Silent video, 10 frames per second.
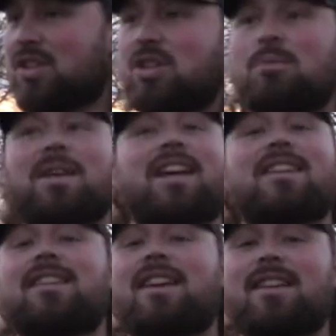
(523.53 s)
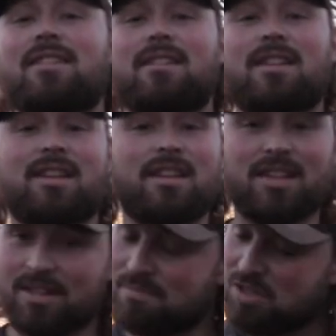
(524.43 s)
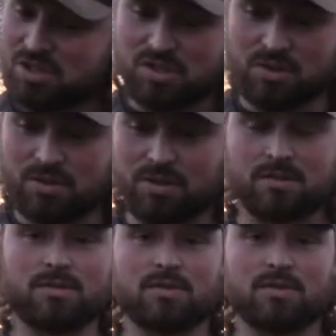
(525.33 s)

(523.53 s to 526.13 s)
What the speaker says: Could be any day, you just don't know.